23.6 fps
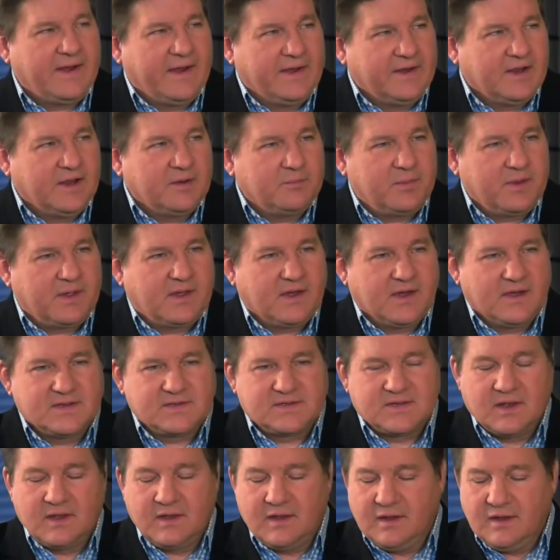in it,
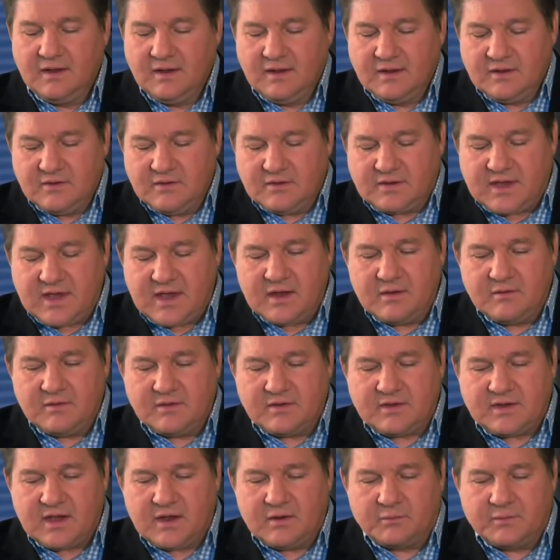because you
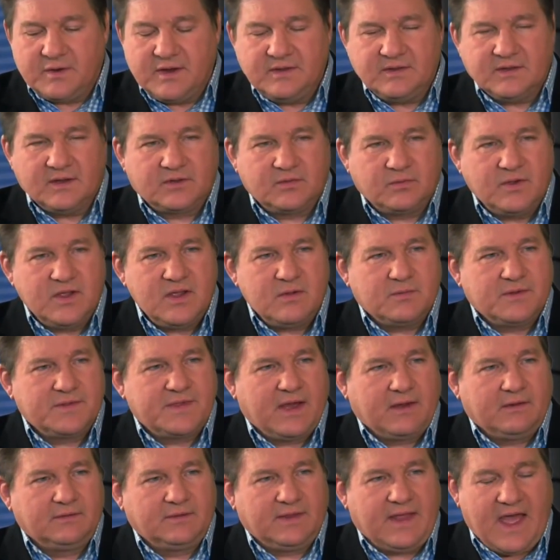can't read the tweet
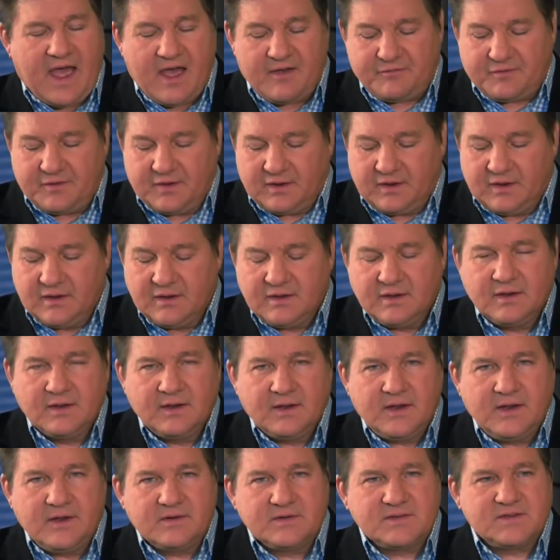without laughing.
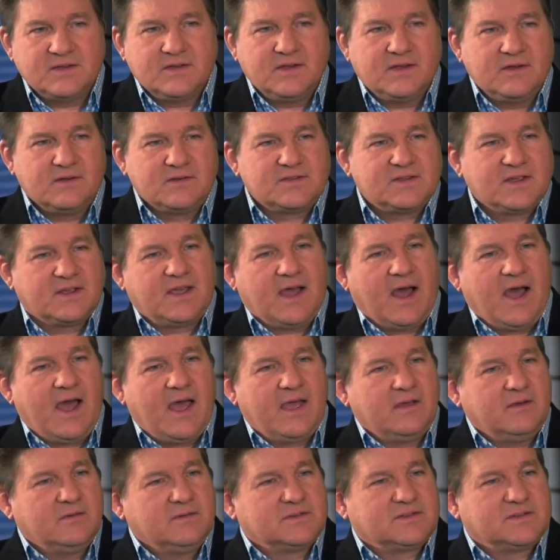Here's a
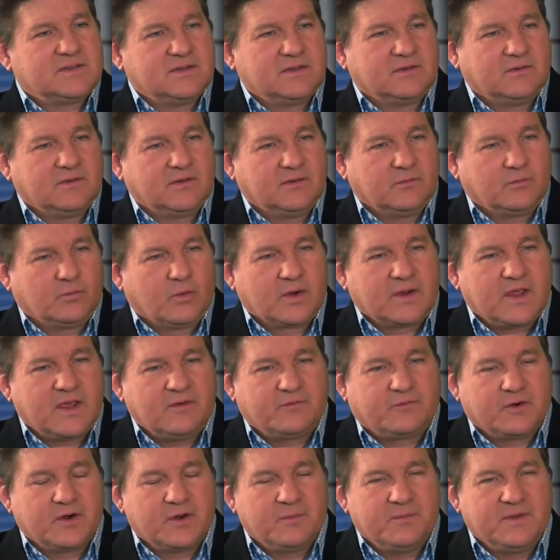guy who's working
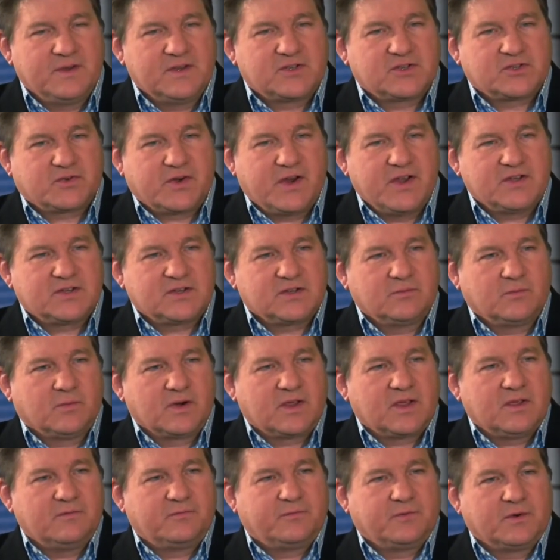for the administration,
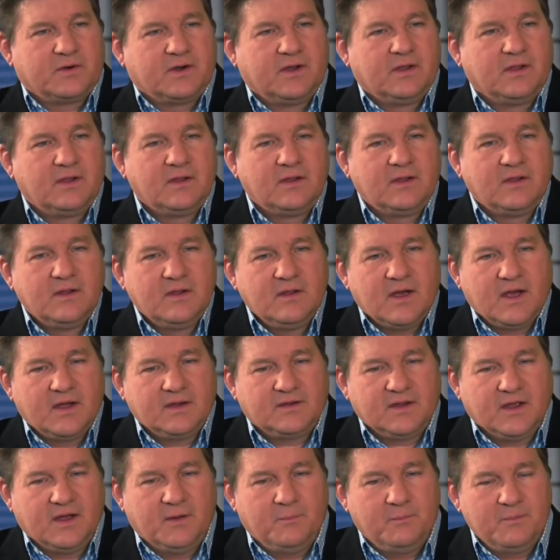working for
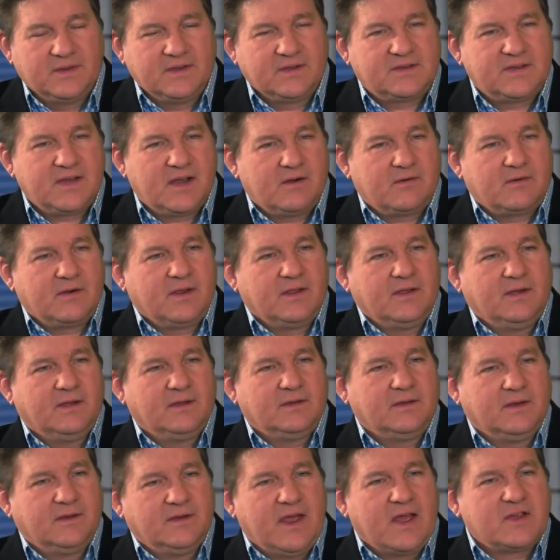a military,
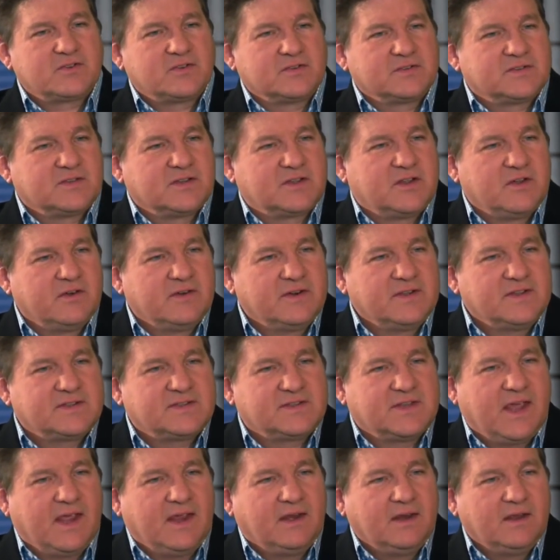national security
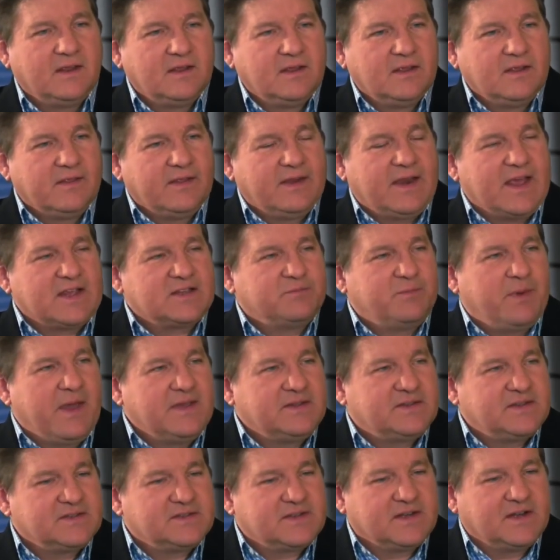state that has
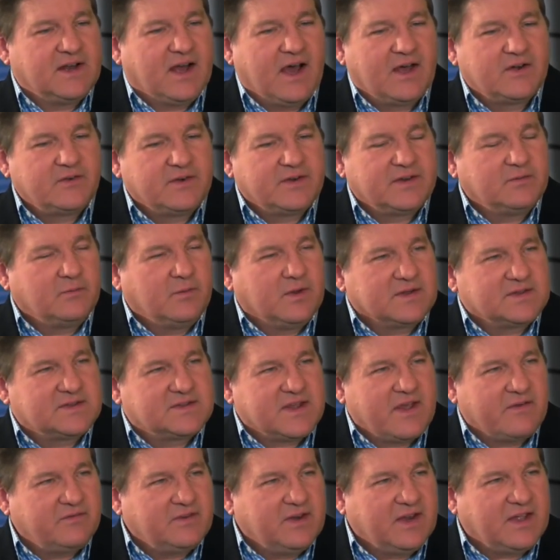bases in
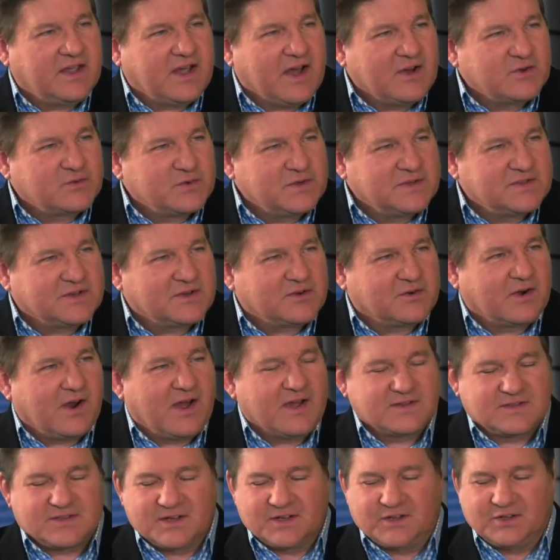170 countries
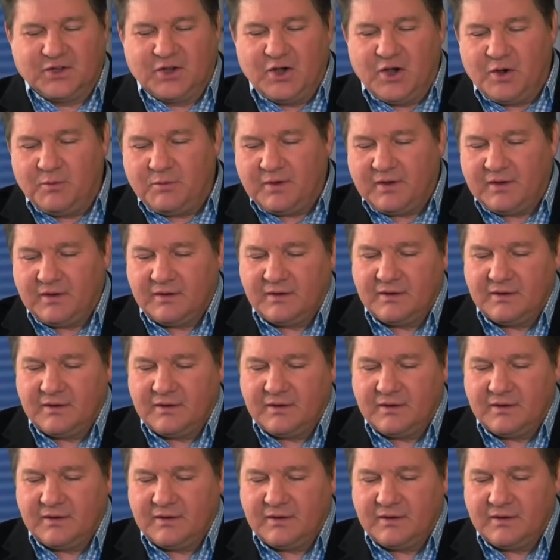across the globe,